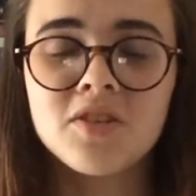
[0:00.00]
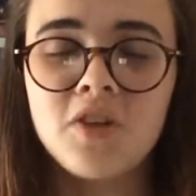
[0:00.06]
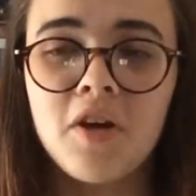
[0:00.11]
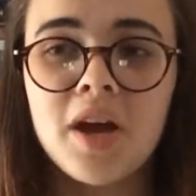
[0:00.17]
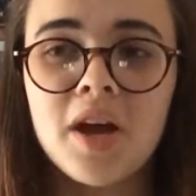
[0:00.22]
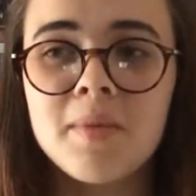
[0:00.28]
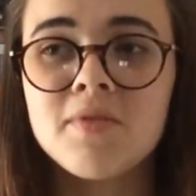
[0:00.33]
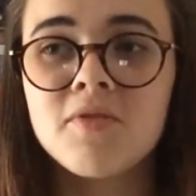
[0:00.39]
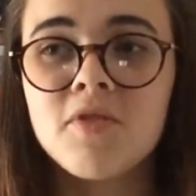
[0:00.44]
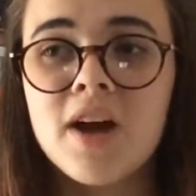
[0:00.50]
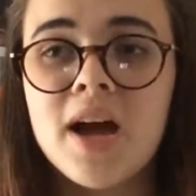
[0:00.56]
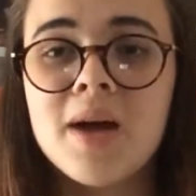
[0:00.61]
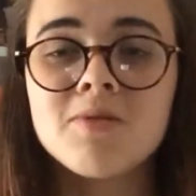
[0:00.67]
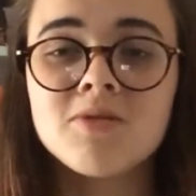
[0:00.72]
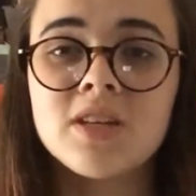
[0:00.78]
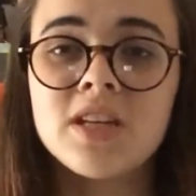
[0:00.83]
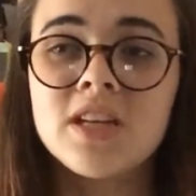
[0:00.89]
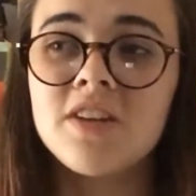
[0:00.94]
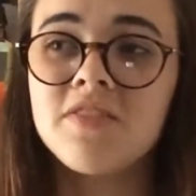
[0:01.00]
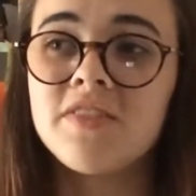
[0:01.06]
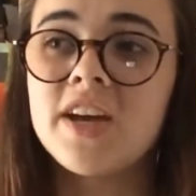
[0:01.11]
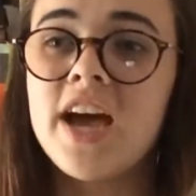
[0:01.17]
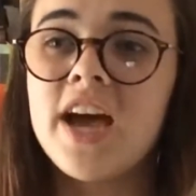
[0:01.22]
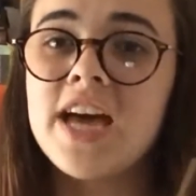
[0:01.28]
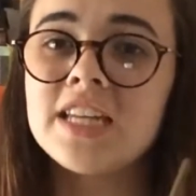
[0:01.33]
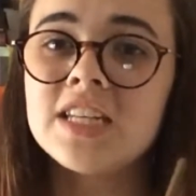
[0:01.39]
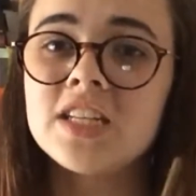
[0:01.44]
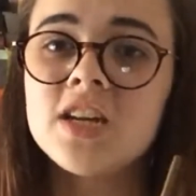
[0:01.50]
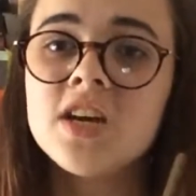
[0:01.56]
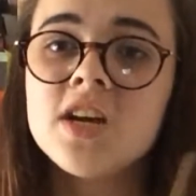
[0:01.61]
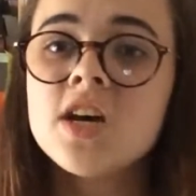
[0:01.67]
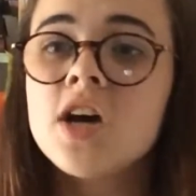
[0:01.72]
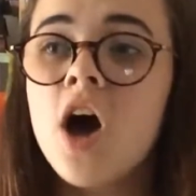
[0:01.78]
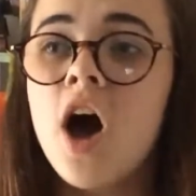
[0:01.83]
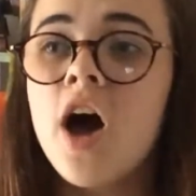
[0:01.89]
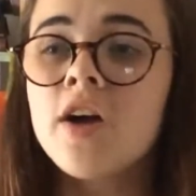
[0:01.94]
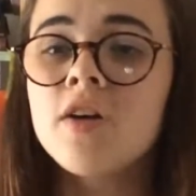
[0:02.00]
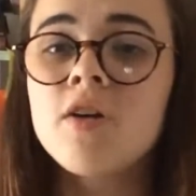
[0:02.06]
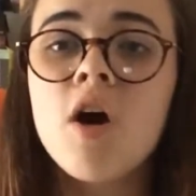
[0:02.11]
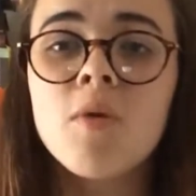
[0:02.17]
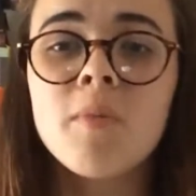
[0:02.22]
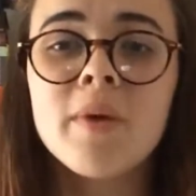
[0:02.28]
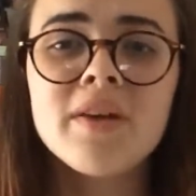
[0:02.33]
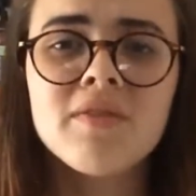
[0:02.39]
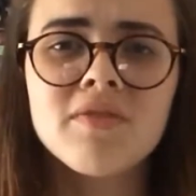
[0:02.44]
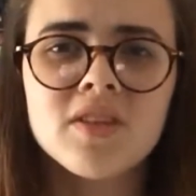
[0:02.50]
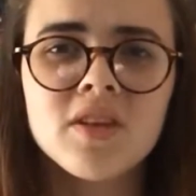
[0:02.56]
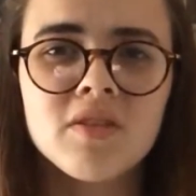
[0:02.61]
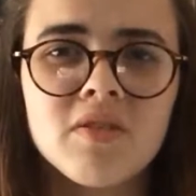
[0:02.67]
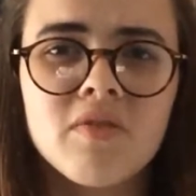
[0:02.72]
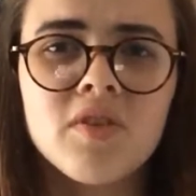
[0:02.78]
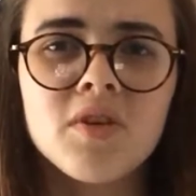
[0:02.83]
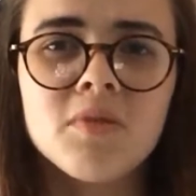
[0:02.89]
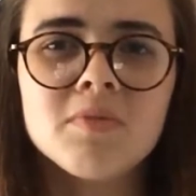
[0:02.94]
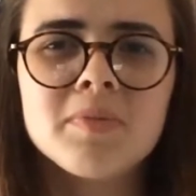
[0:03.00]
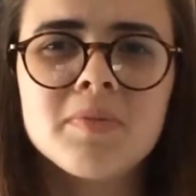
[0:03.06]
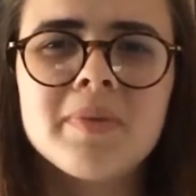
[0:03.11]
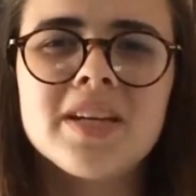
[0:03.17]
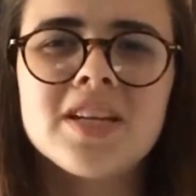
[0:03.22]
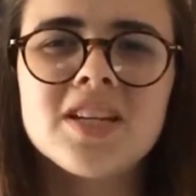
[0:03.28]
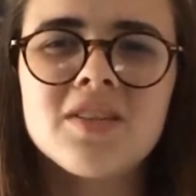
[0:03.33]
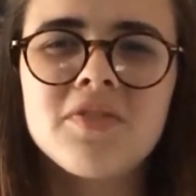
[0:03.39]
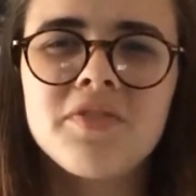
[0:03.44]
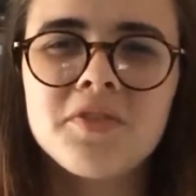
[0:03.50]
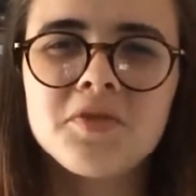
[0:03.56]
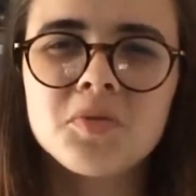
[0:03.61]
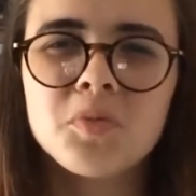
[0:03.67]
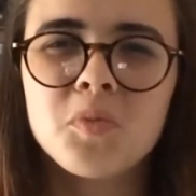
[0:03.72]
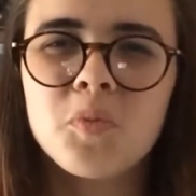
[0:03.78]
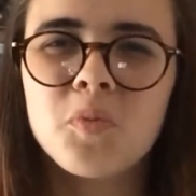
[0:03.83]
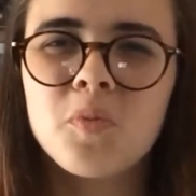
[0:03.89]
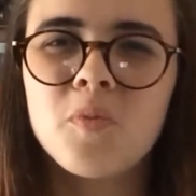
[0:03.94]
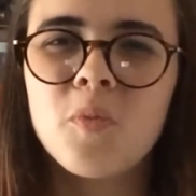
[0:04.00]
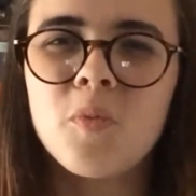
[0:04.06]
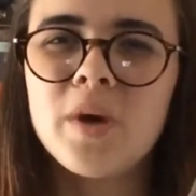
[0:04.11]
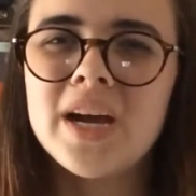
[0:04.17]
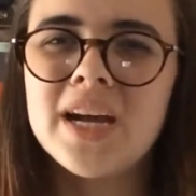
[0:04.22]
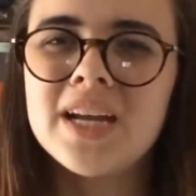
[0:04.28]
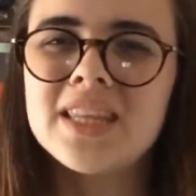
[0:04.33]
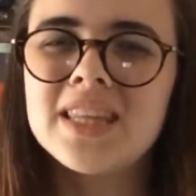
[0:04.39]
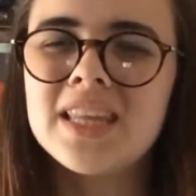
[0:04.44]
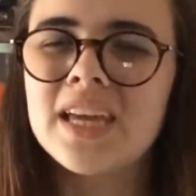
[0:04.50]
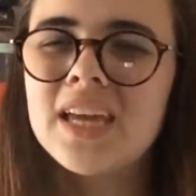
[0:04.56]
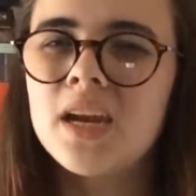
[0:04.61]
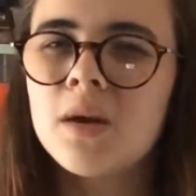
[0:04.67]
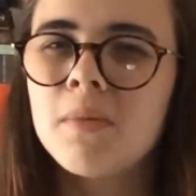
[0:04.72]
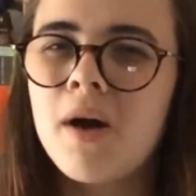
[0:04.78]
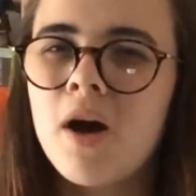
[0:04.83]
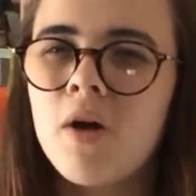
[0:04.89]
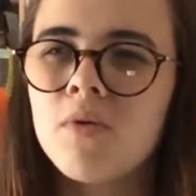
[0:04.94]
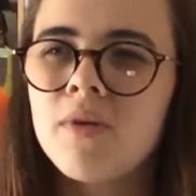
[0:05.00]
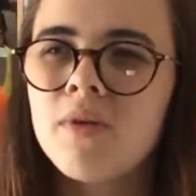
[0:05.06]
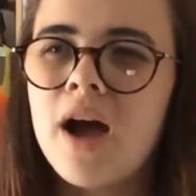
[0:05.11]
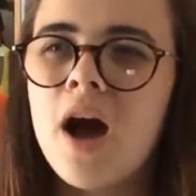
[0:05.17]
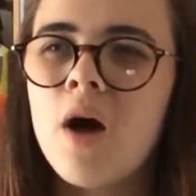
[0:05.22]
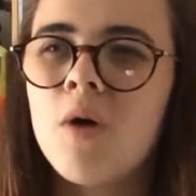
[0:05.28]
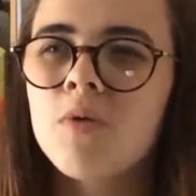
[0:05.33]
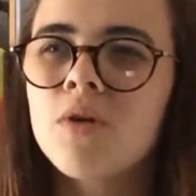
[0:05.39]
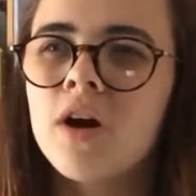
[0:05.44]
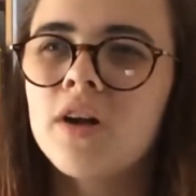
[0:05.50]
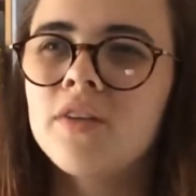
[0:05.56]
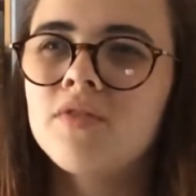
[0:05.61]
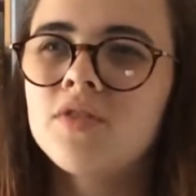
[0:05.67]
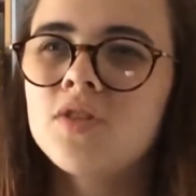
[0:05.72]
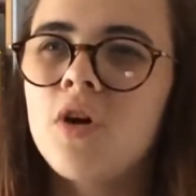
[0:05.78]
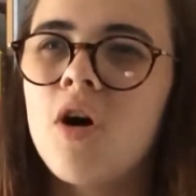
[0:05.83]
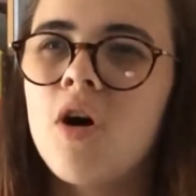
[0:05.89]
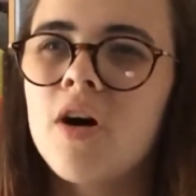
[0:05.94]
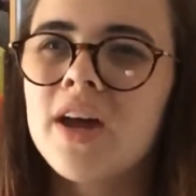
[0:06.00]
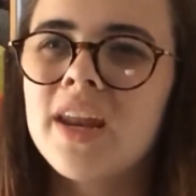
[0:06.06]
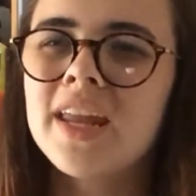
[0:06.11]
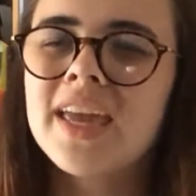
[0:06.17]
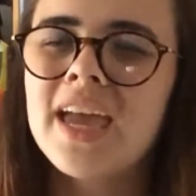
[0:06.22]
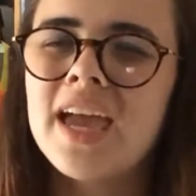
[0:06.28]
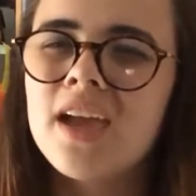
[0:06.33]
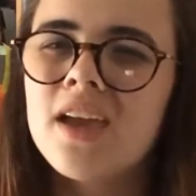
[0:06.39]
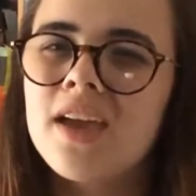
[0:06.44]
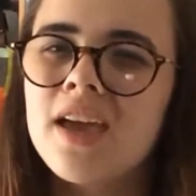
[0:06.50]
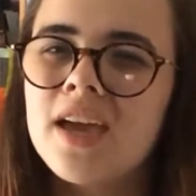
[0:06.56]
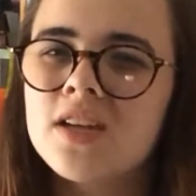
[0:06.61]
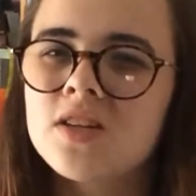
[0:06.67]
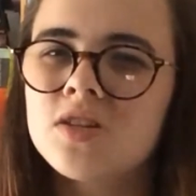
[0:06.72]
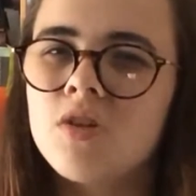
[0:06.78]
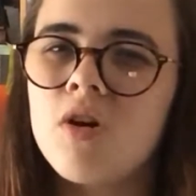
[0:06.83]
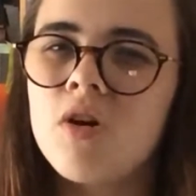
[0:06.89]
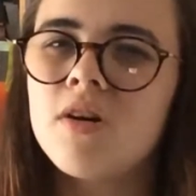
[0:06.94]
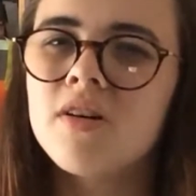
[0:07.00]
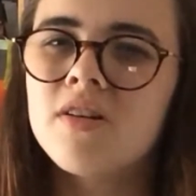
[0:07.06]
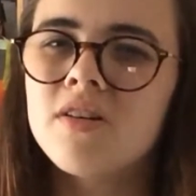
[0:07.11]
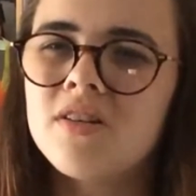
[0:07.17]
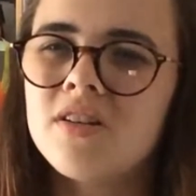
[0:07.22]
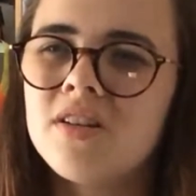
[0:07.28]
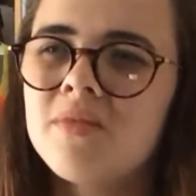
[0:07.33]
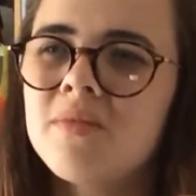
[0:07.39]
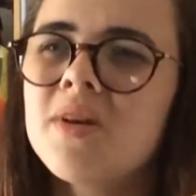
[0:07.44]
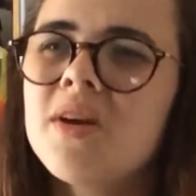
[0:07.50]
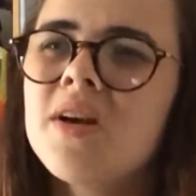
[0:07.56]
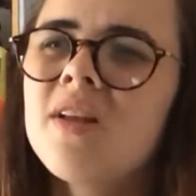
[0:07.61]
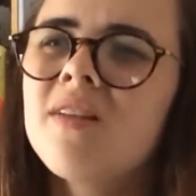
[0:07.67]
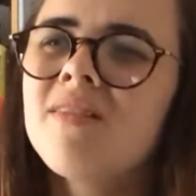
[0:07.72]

Don't get me wrong, I absolutely love it, and I can't wait other films, but it just feels weird thinking about how kind of dark, and I get it can get darker,